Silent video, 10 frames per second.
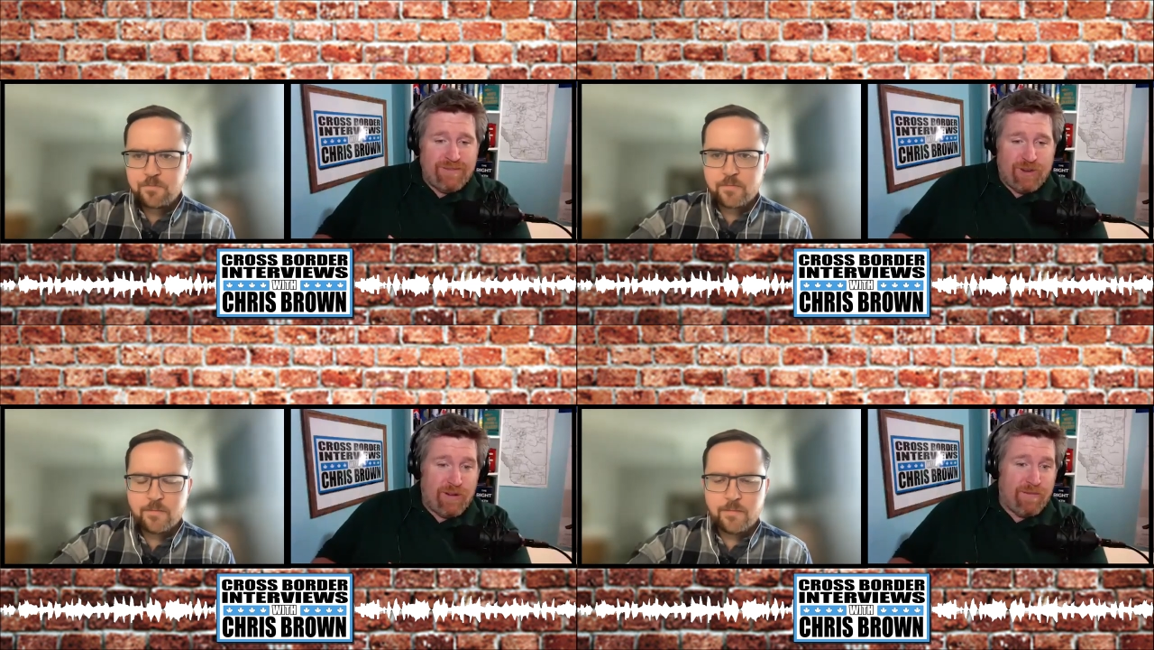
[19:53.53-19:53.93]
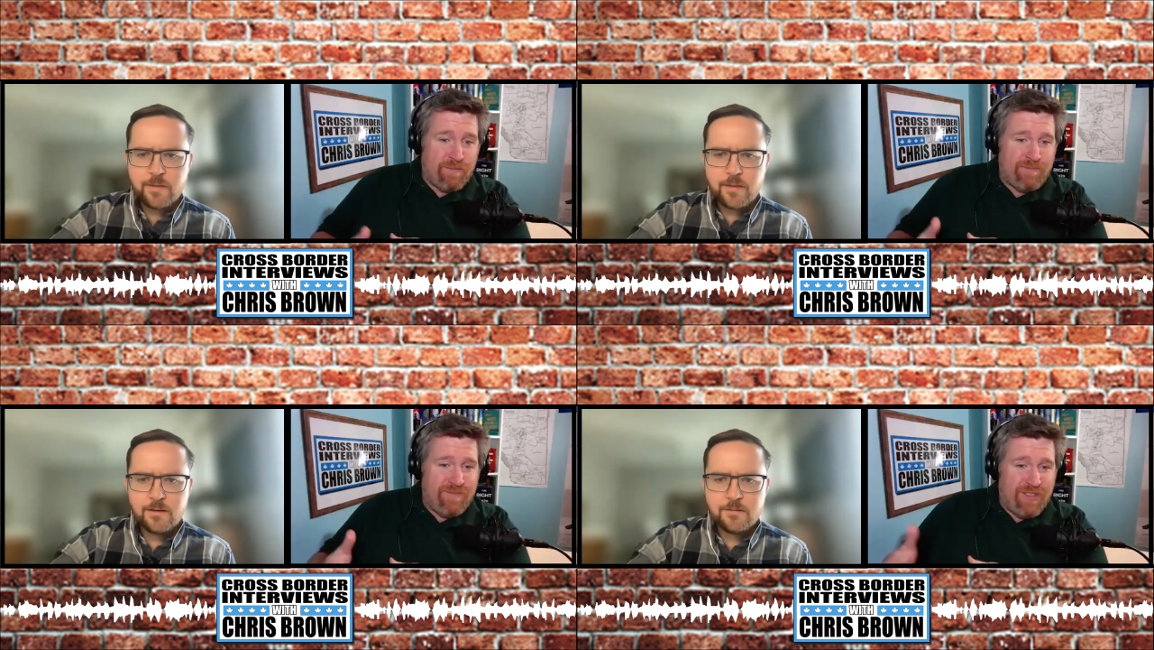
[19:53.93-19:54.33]
Speaker 1: sort of
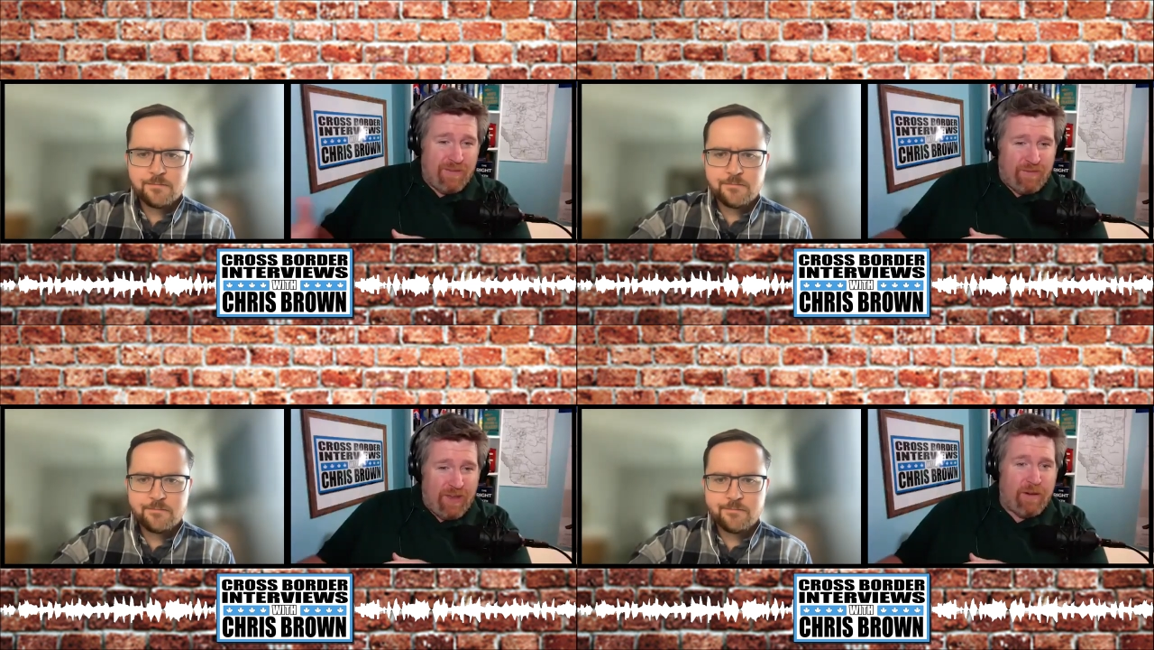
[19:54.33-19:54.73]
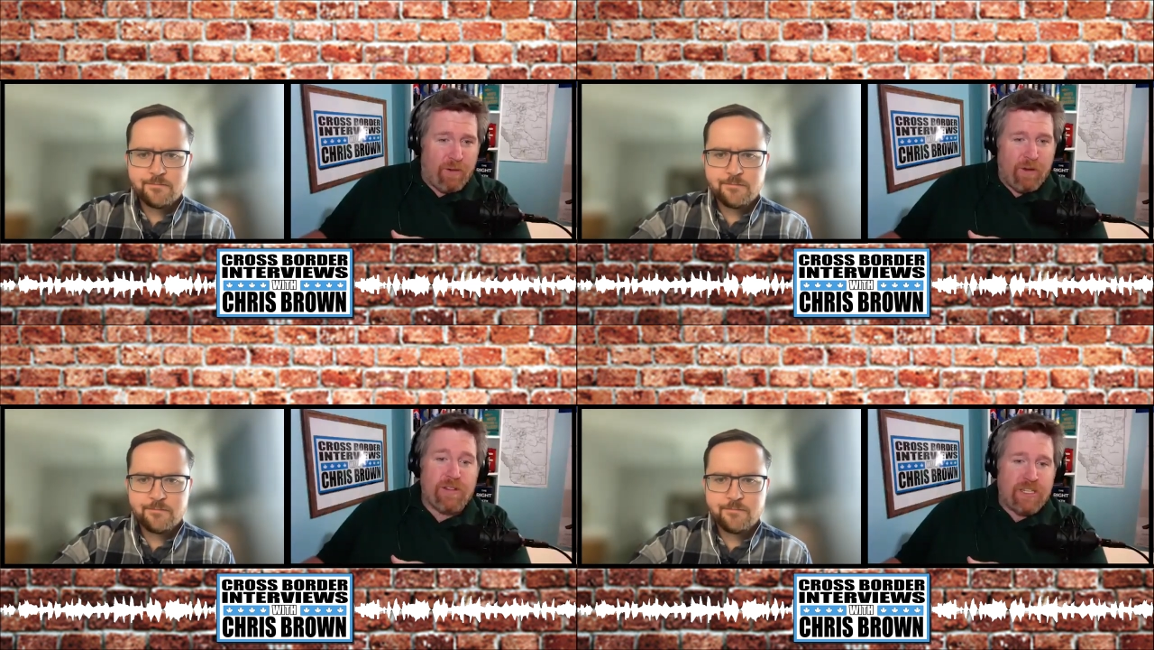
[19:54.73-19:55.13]
the
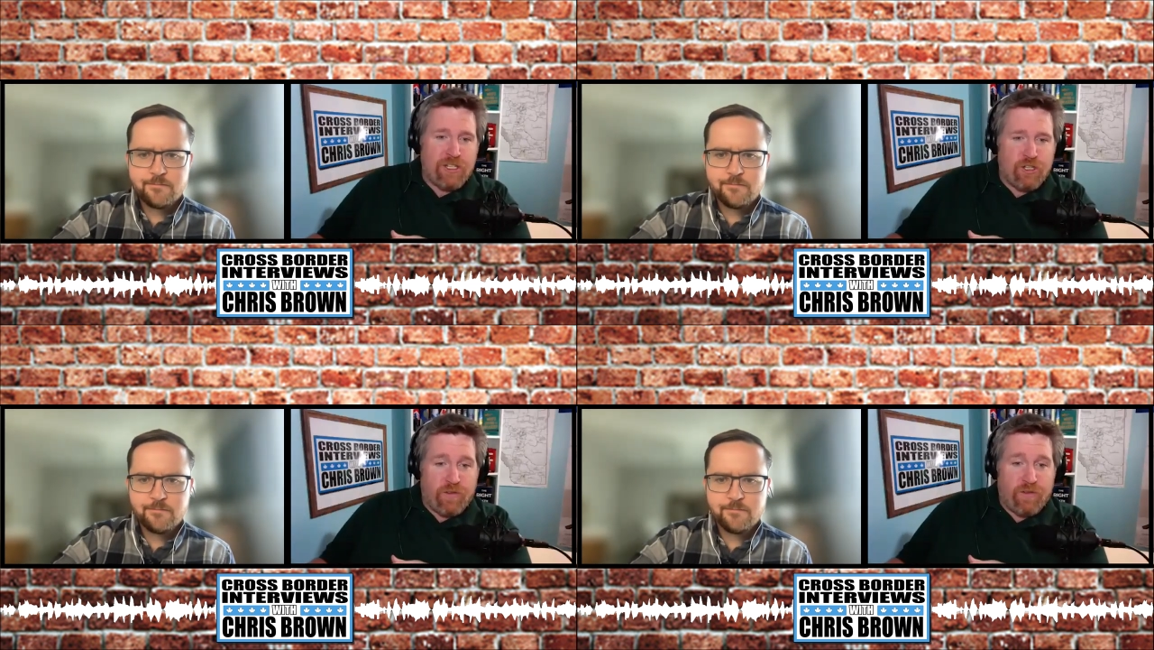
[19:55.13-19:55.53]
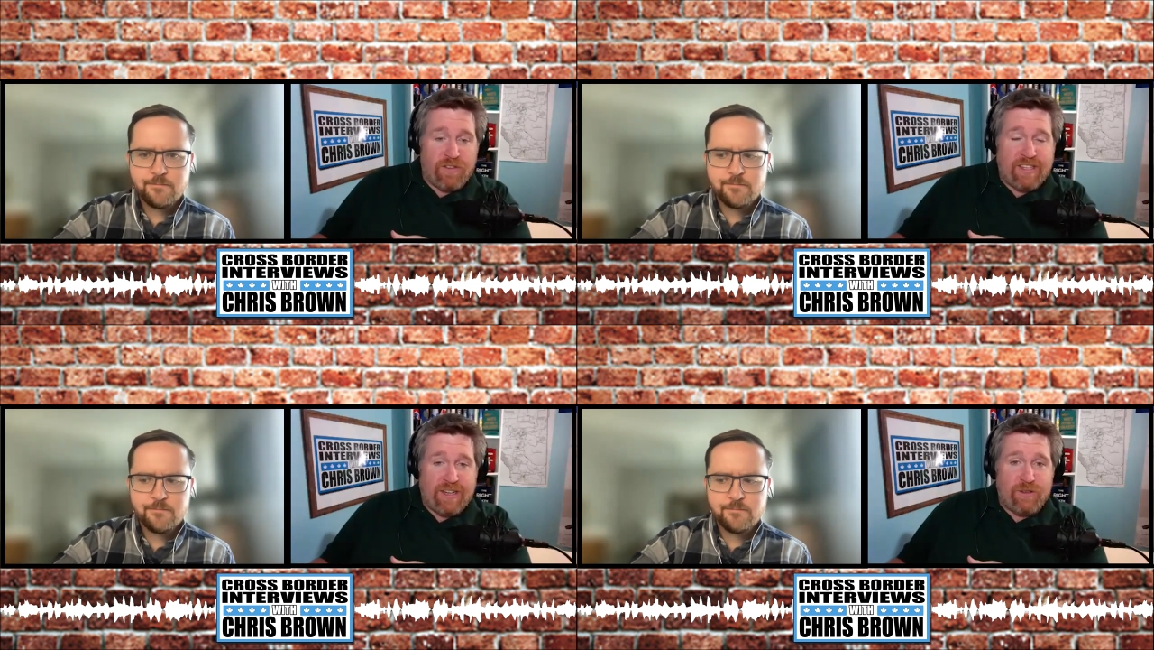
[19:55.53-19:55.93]
federal
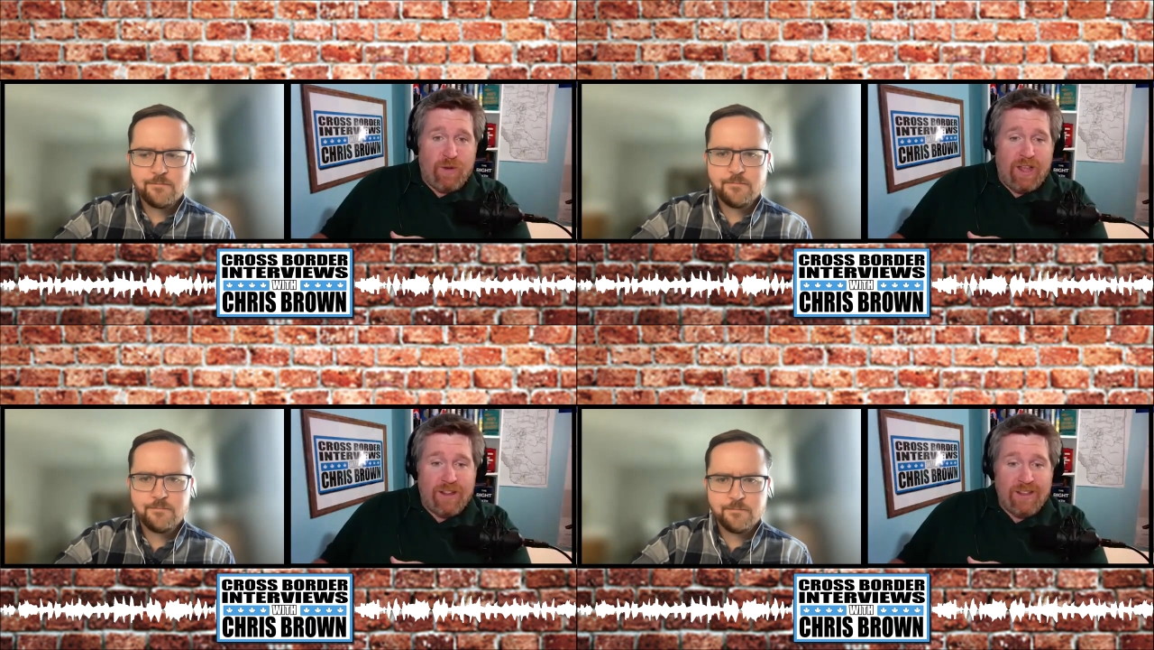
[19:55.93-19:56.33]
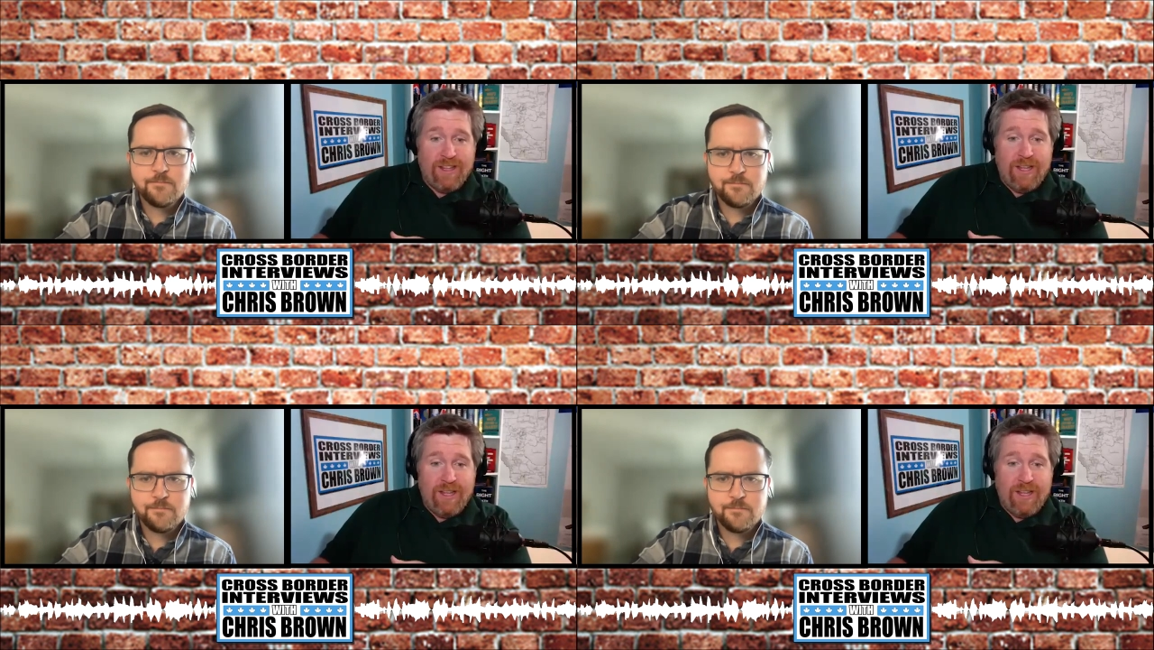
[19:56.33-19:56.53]
conservatives did as well.